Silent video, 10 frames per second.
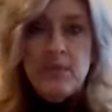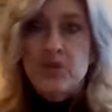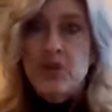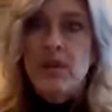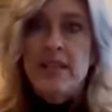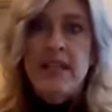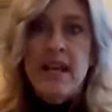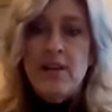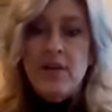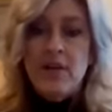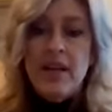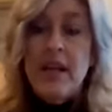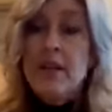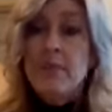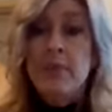So again,
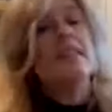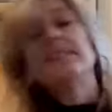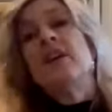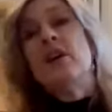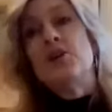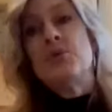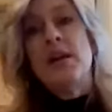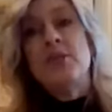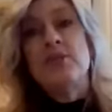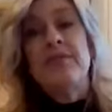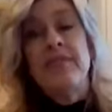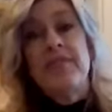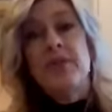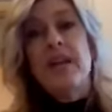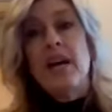and plus trying to
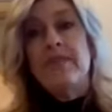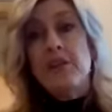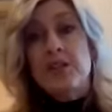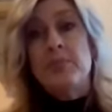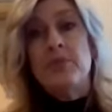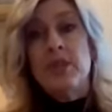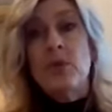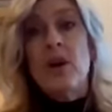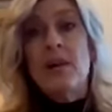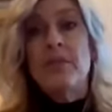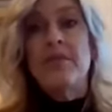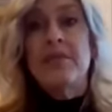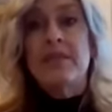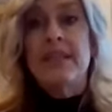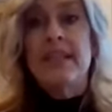fulfill that vegetable requirement
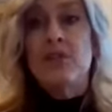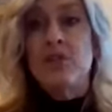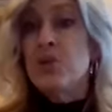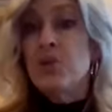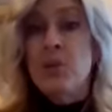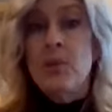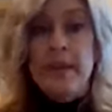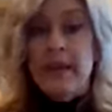for the day too,